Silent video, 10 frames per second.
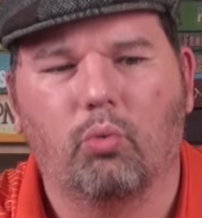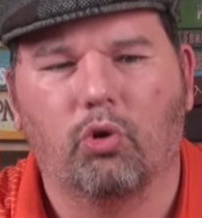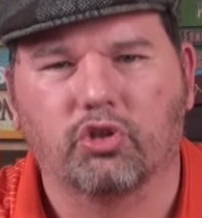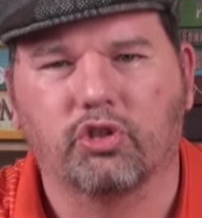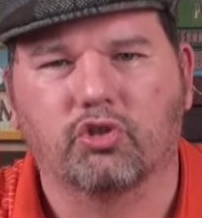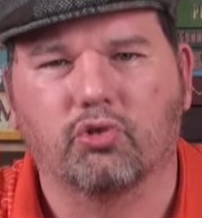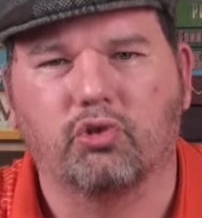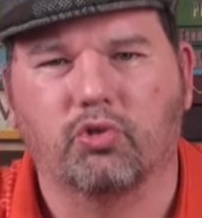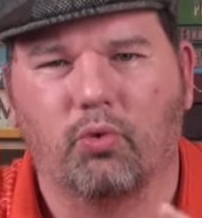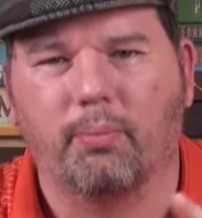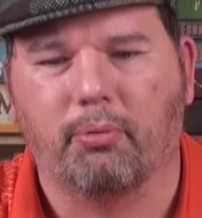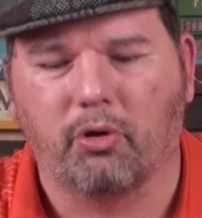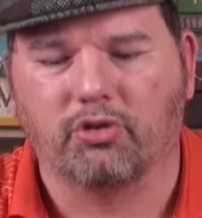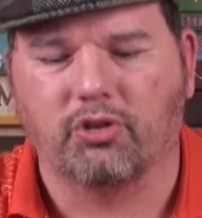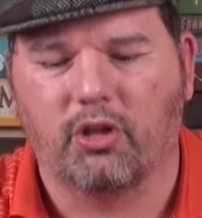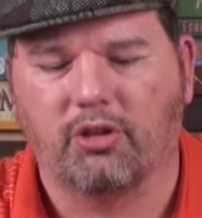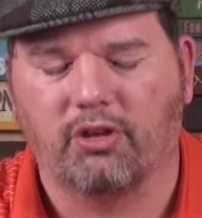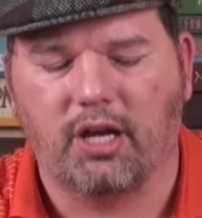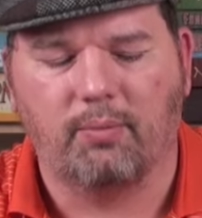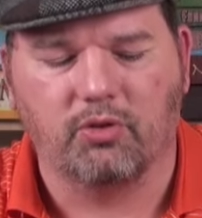we're going to screw this one person all the
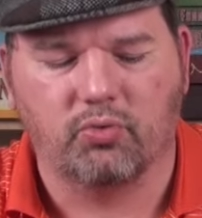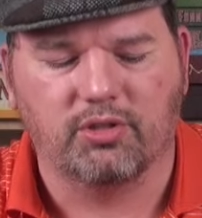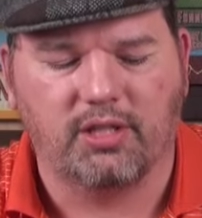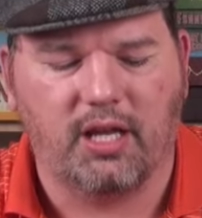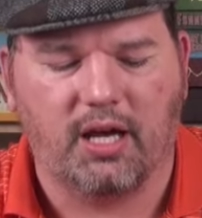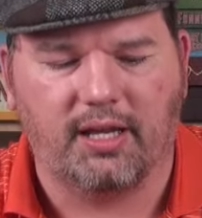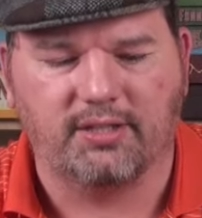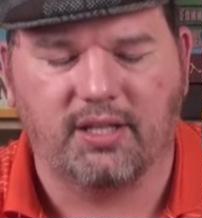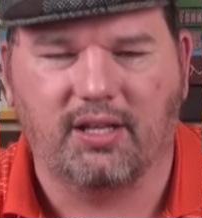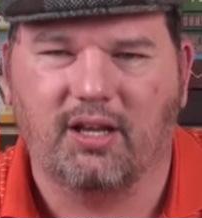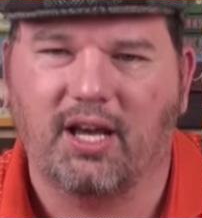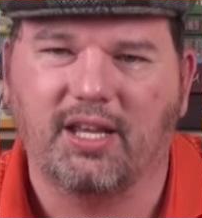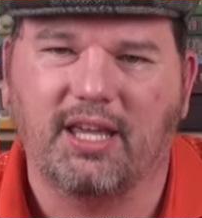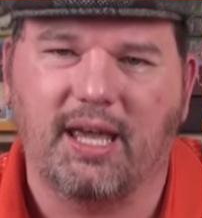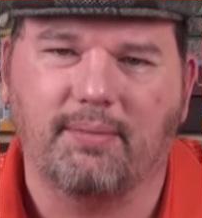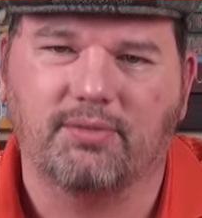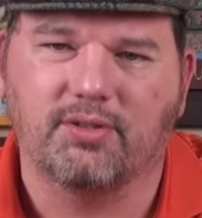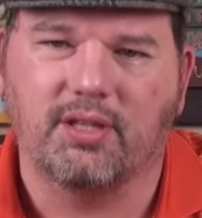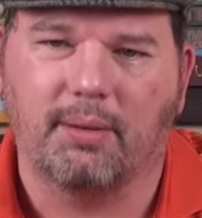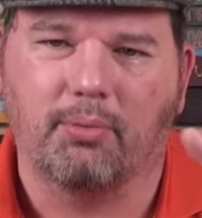time, which was nice. And a lot of
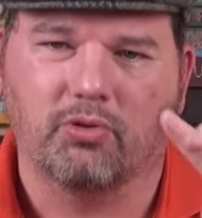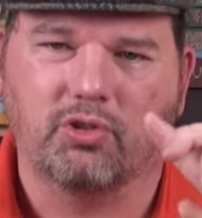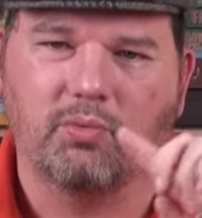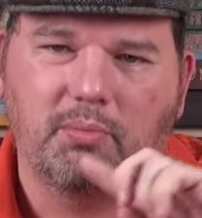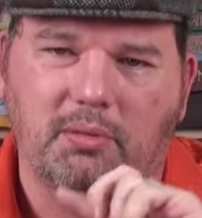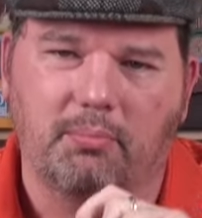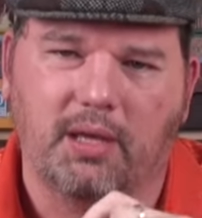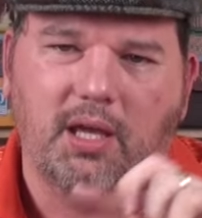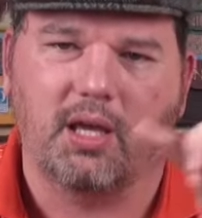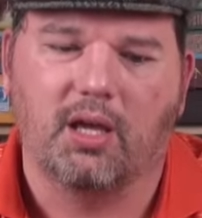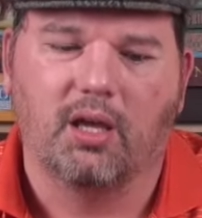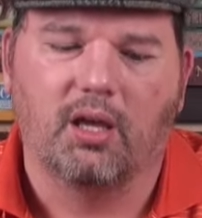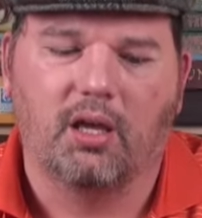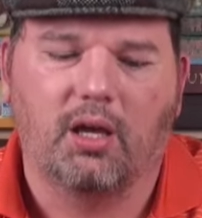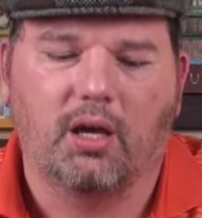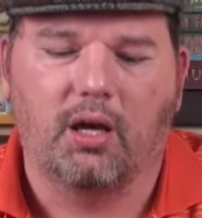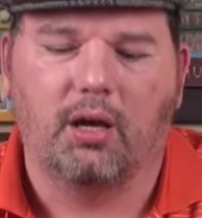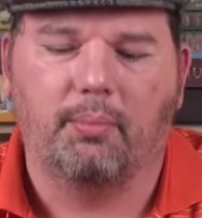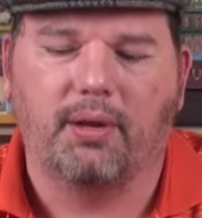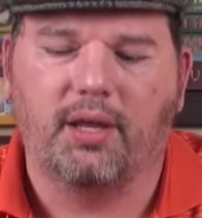games, that person would be me.
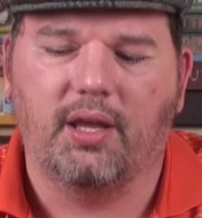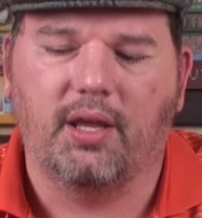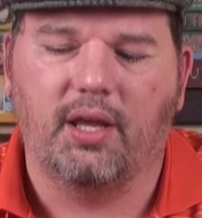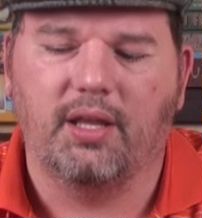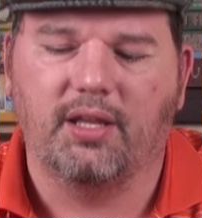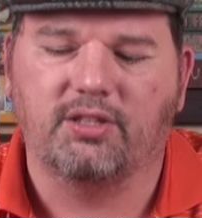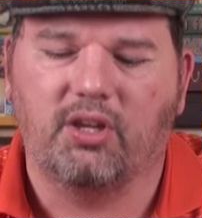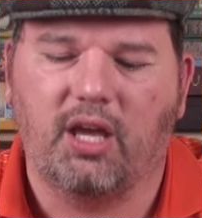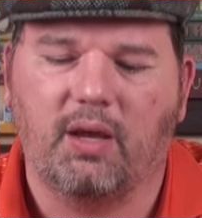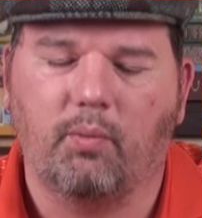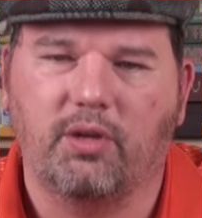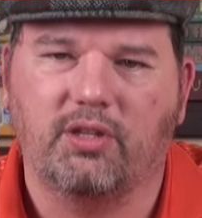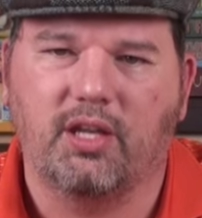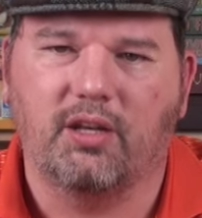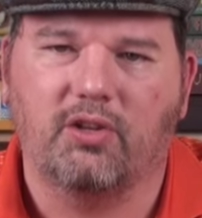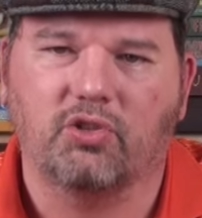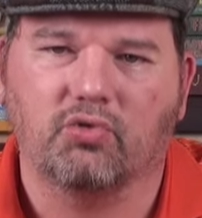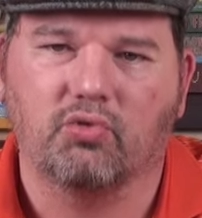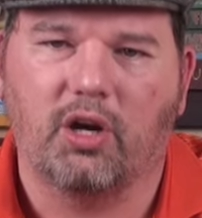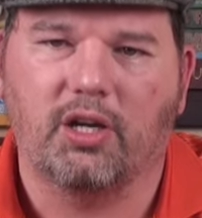Uh, but in this game, we tended to
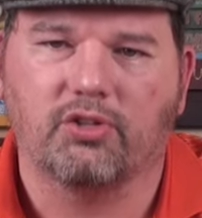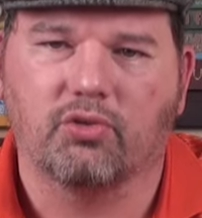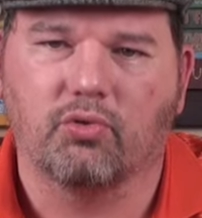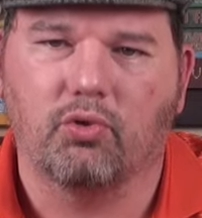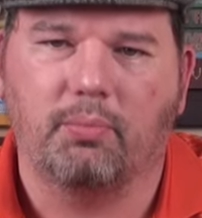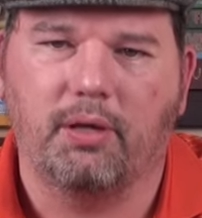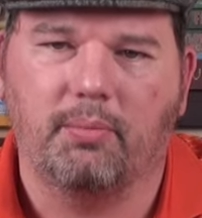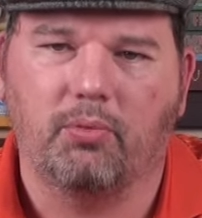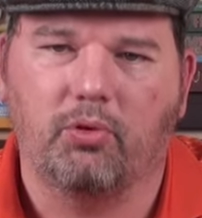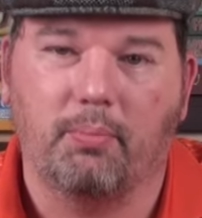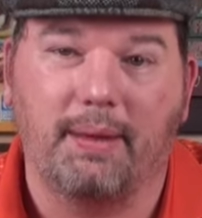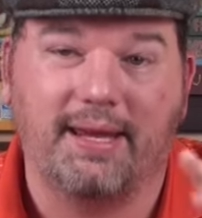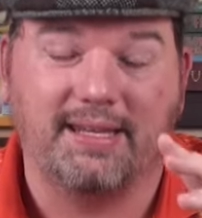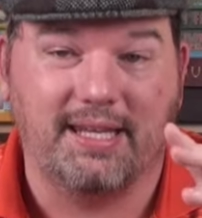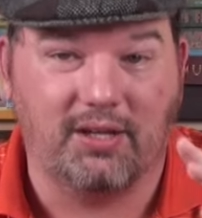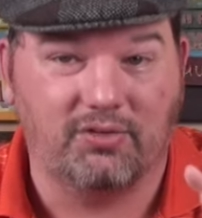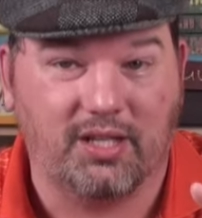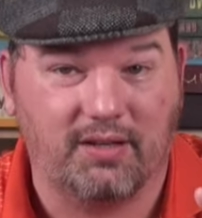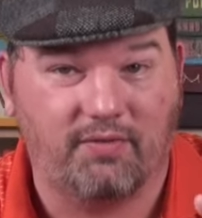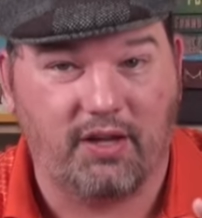try to screw people to make deals
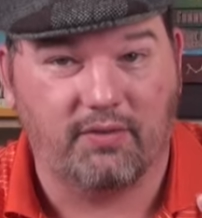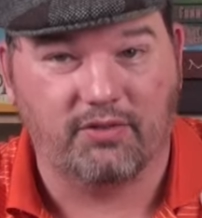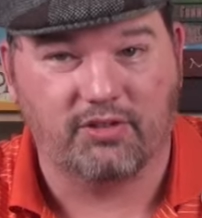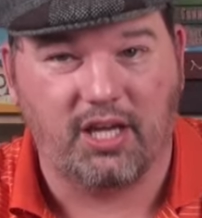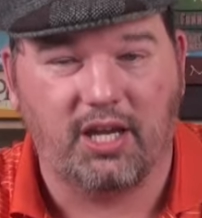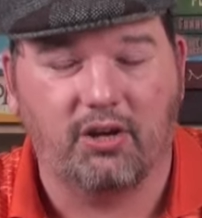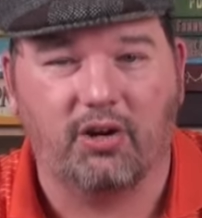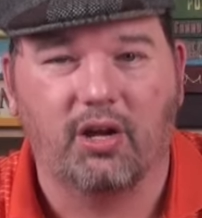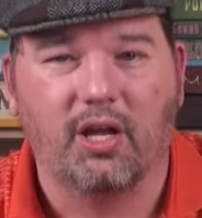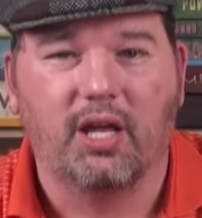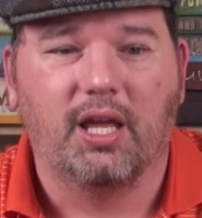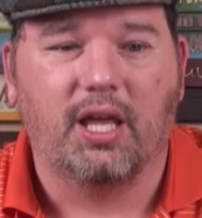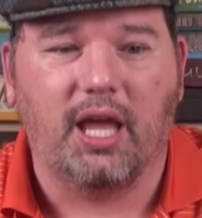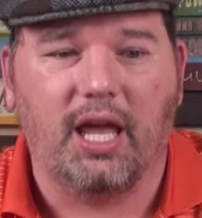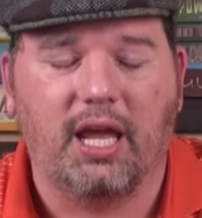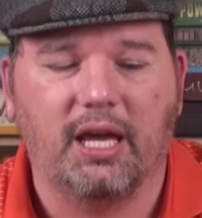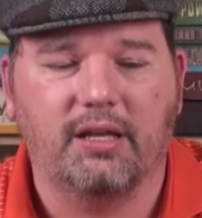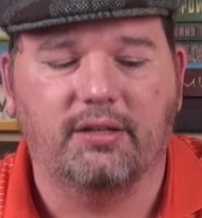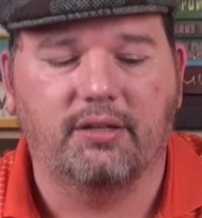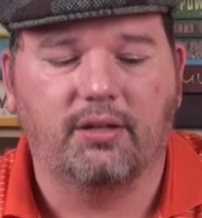to get favors later.
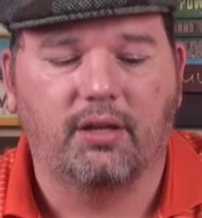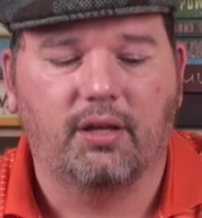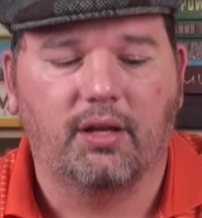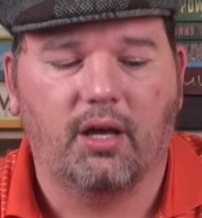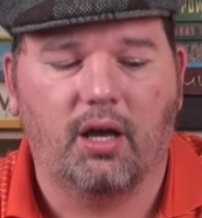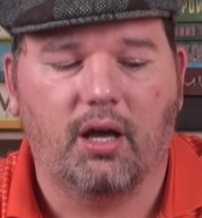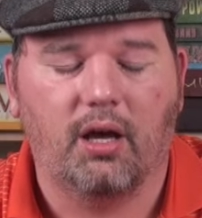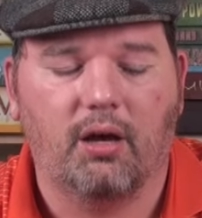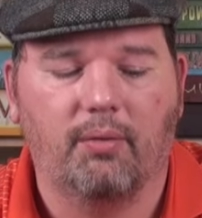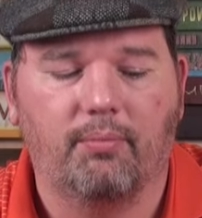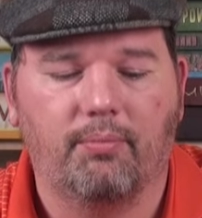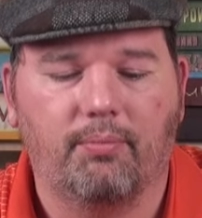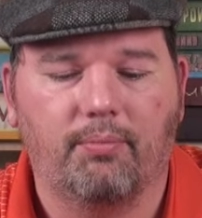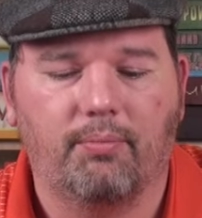And um,